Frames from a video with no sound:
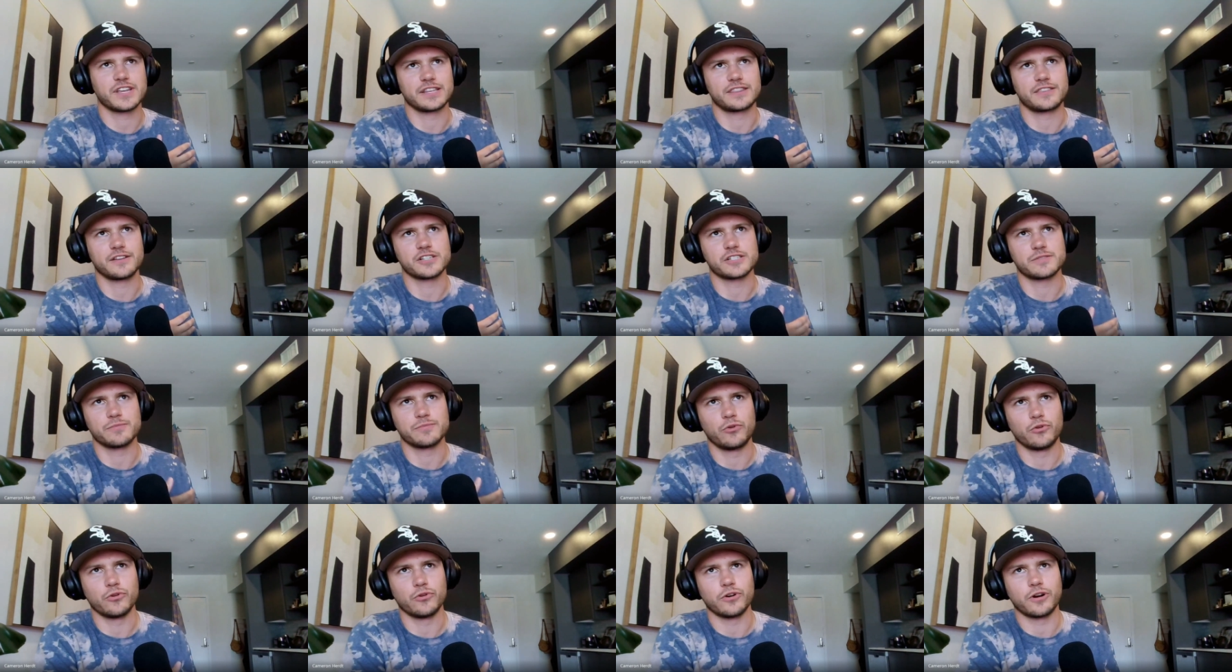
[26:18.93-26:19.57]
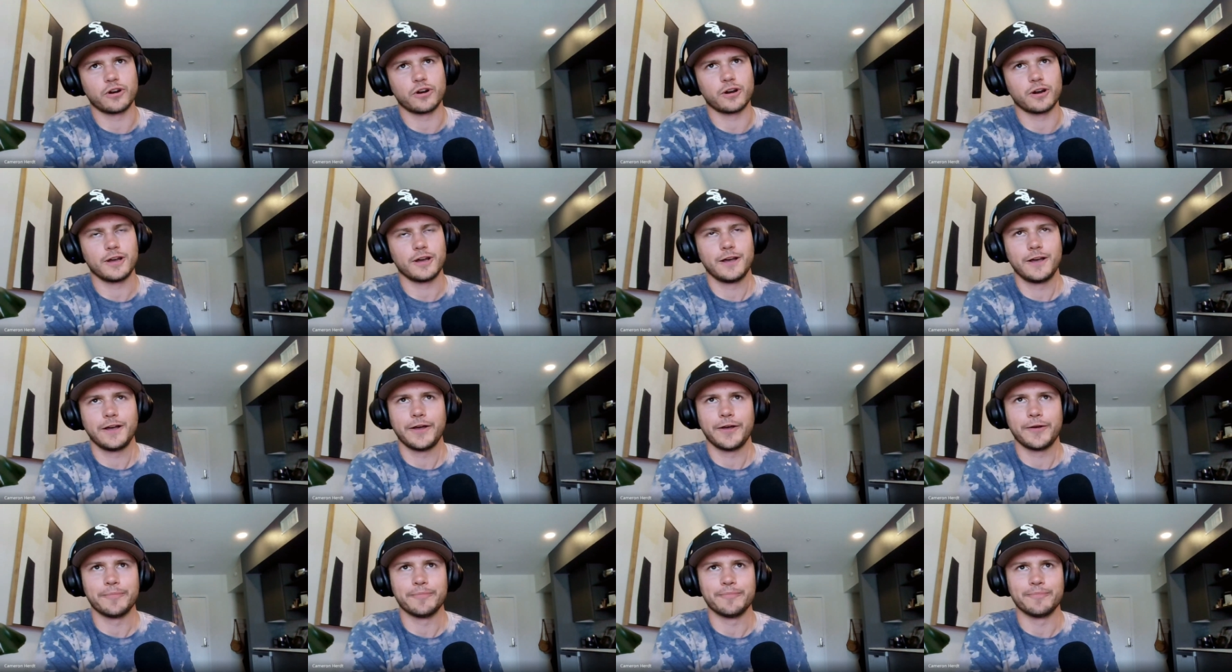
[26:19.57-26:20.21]
like there's more
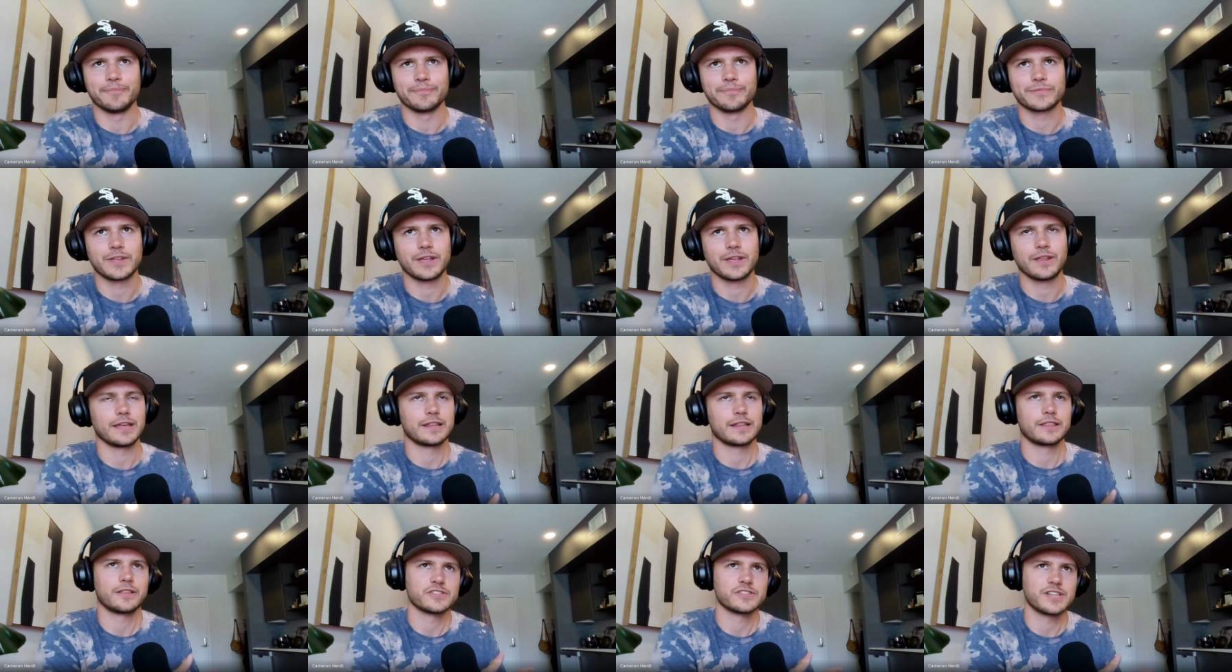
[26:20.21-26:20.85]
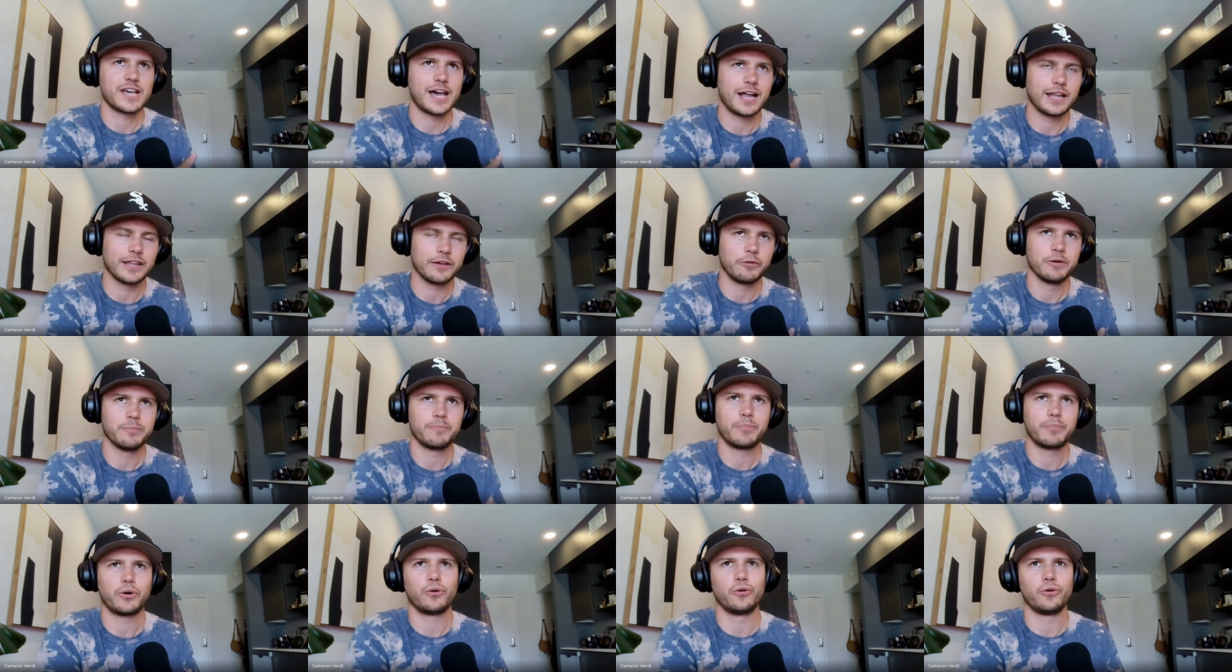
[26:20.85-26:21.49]
um like there's
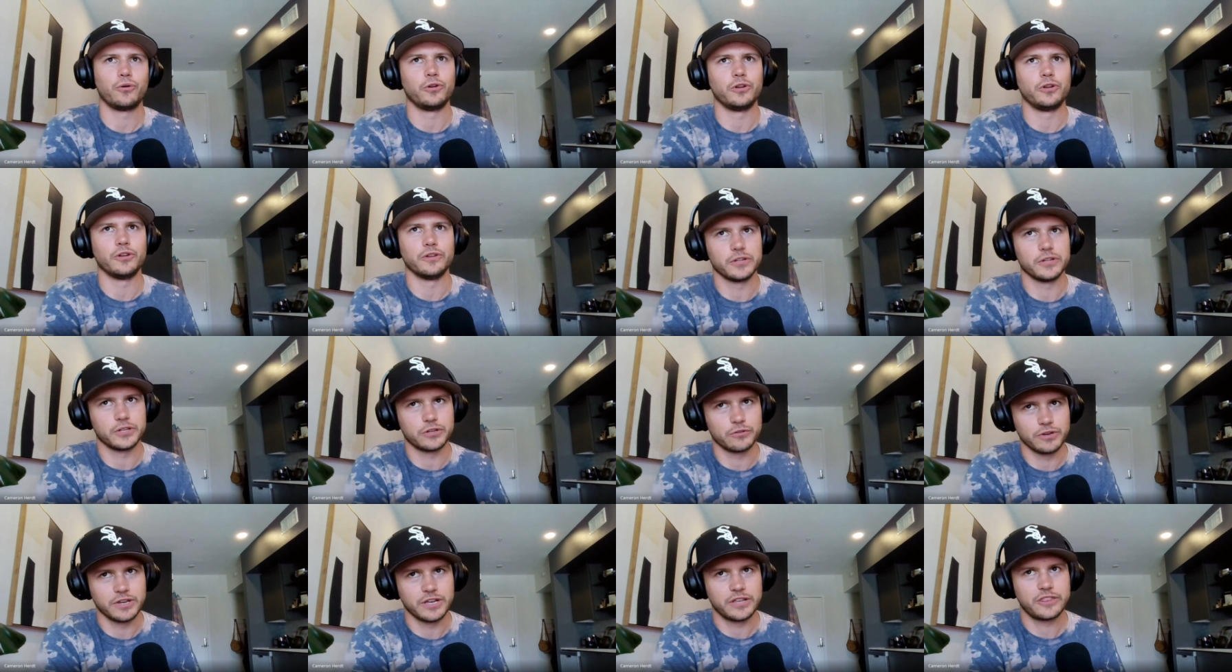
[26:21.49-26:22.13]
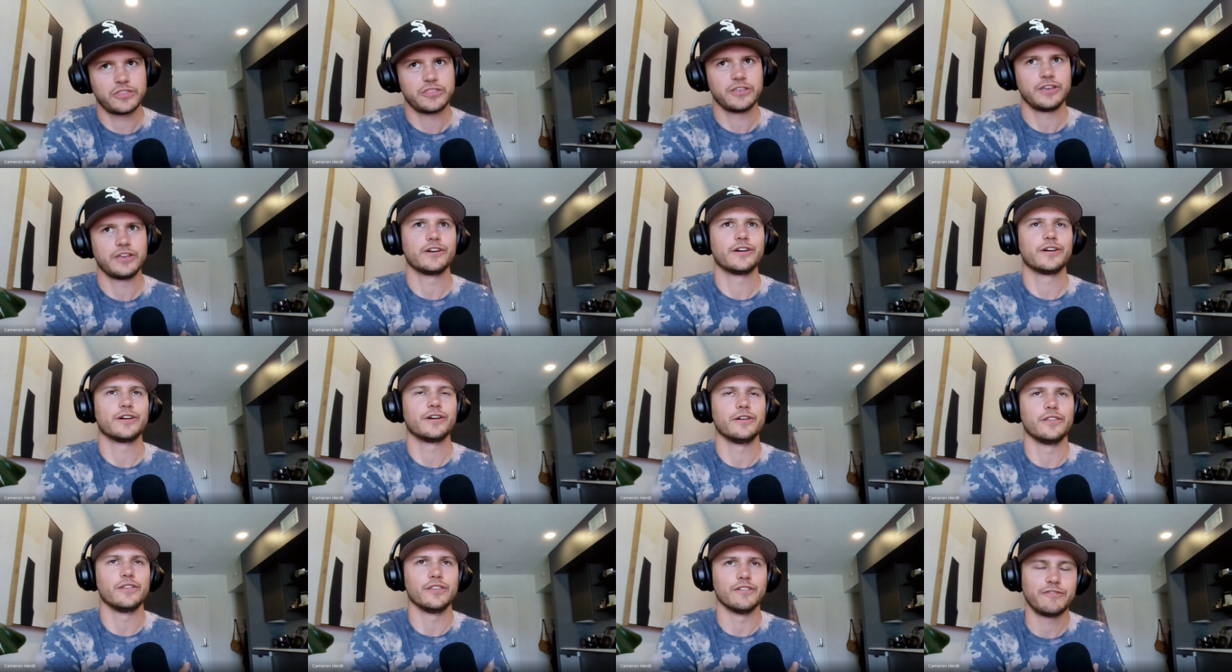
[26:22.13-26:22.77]
Hollywood Bowl and the Greek
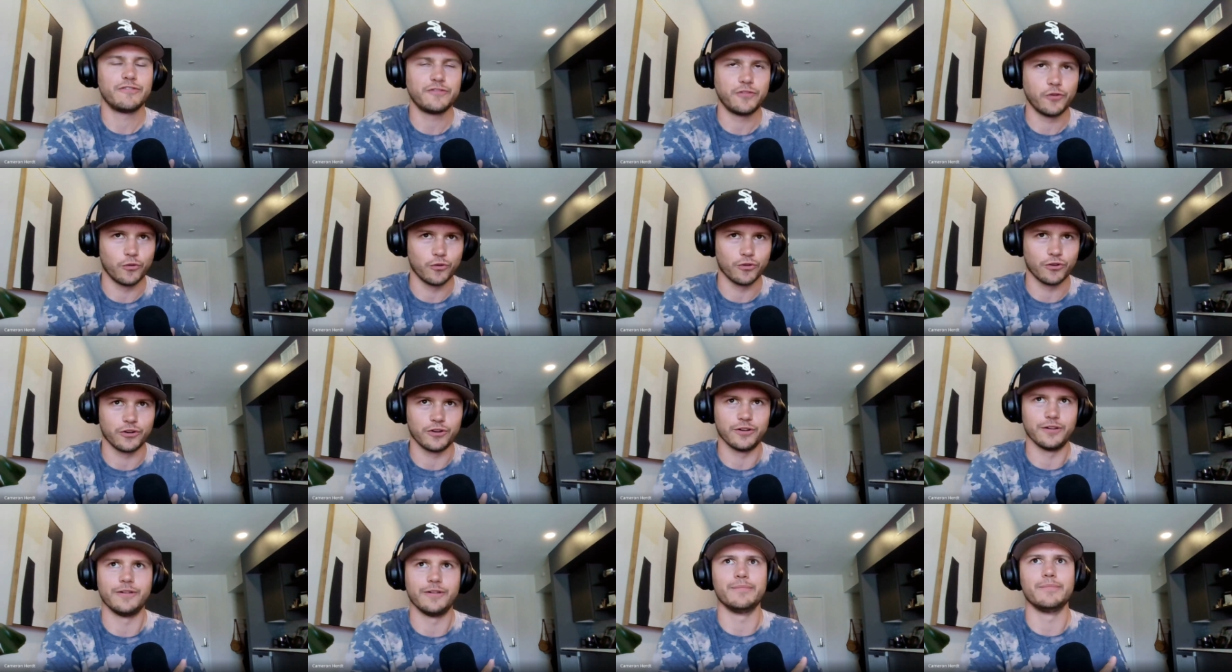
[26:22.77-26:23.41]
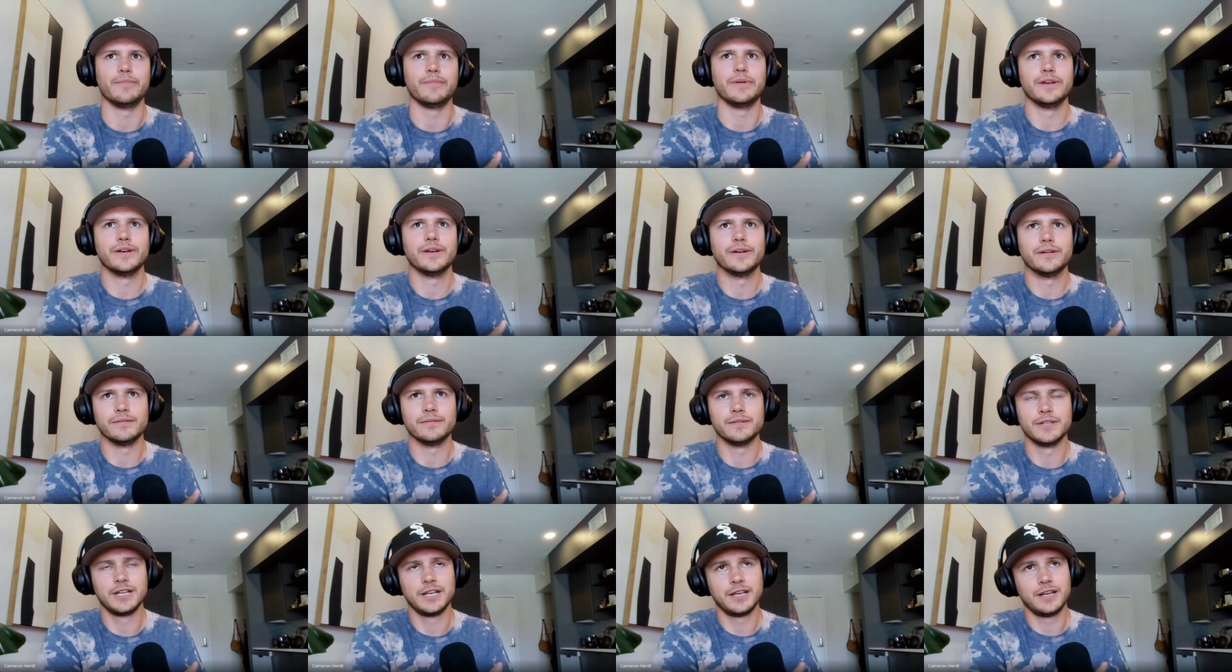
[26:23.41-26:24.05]
Theater and the Forum
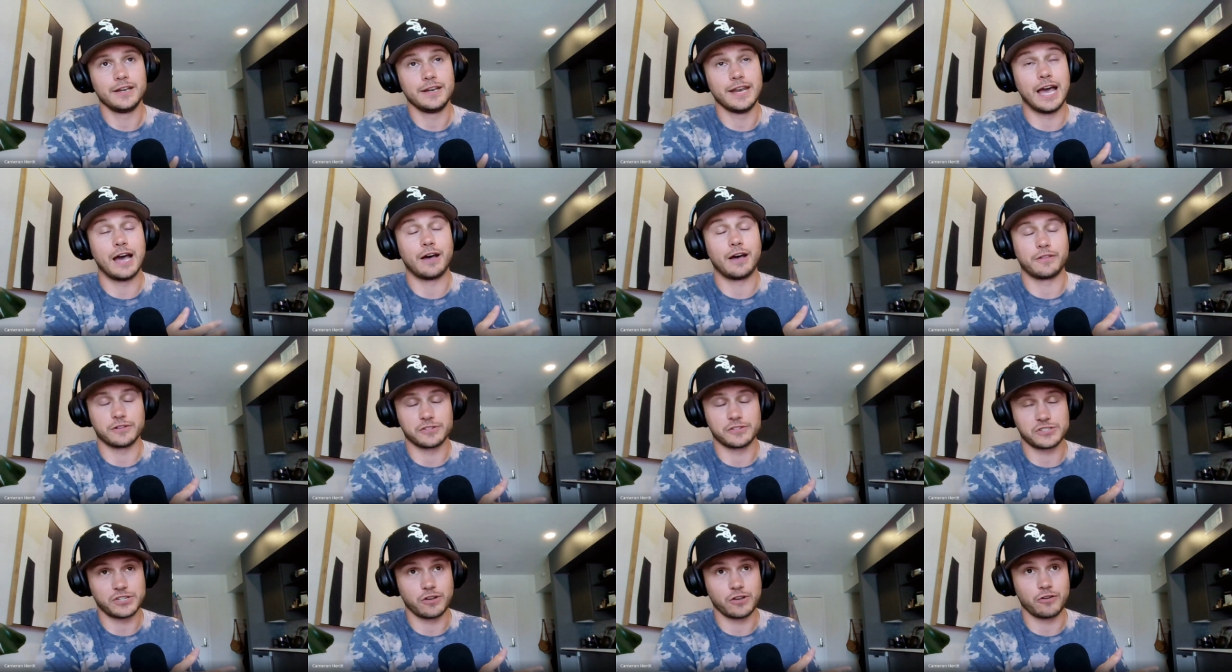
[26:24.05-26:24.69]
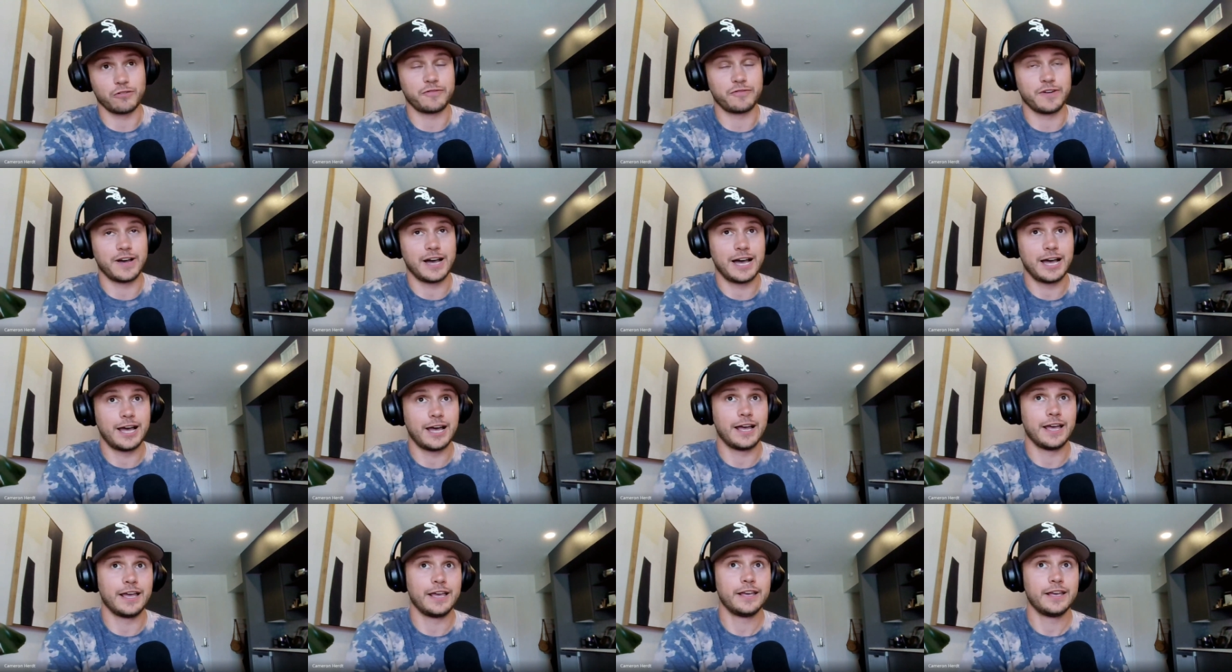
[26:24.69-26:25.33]
and now there's
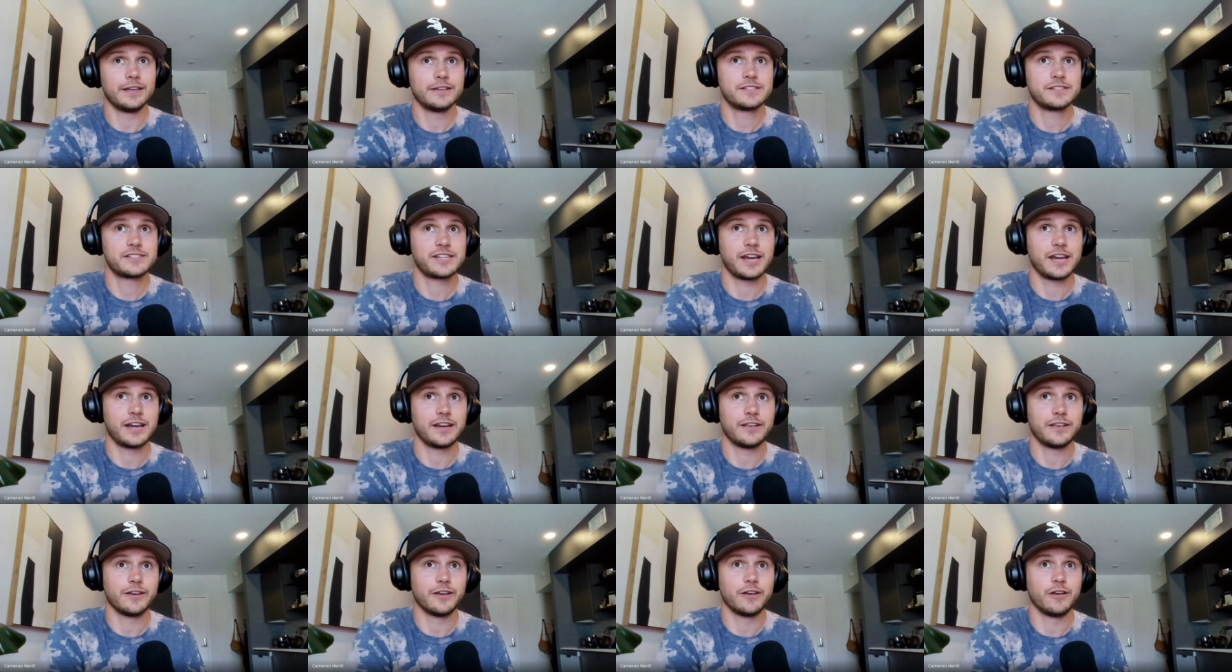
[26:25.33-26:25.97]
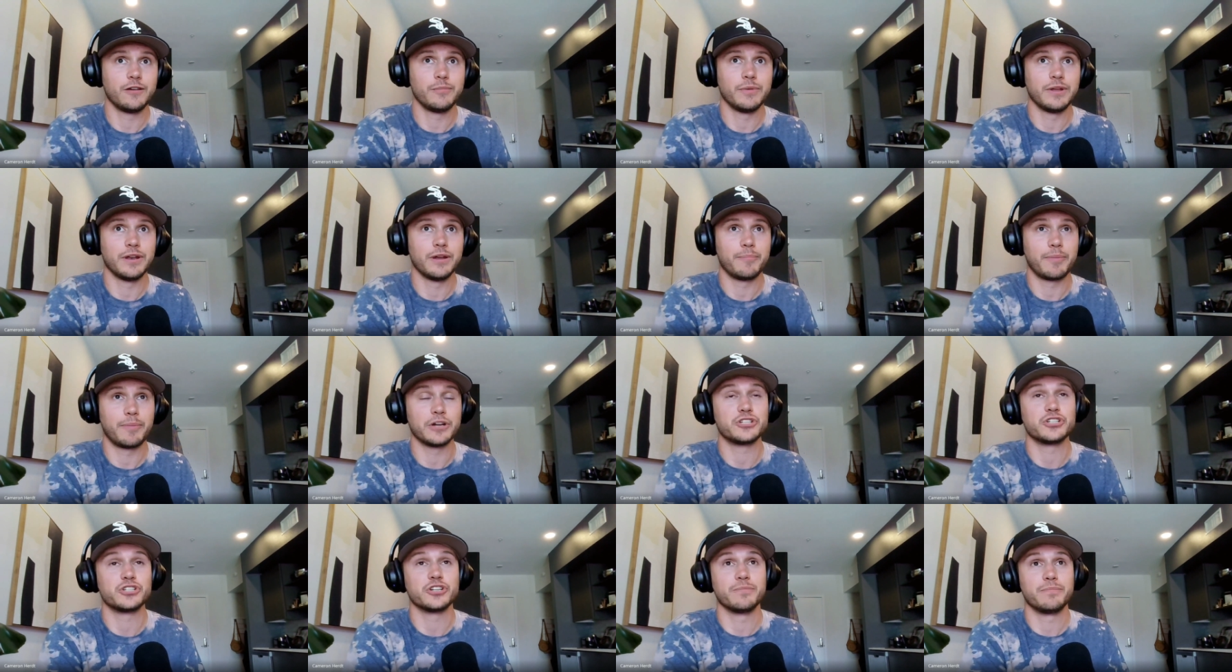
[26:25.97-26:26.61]
SoFi Stadium and a
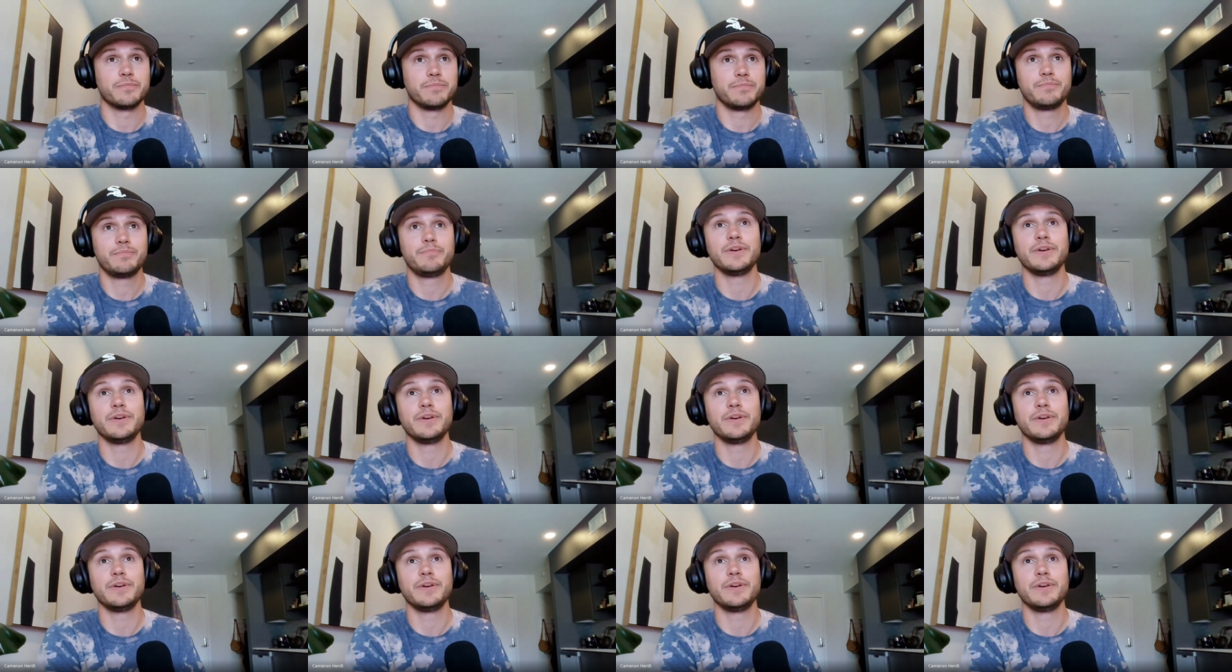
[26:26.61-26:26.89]
bunch of hmm.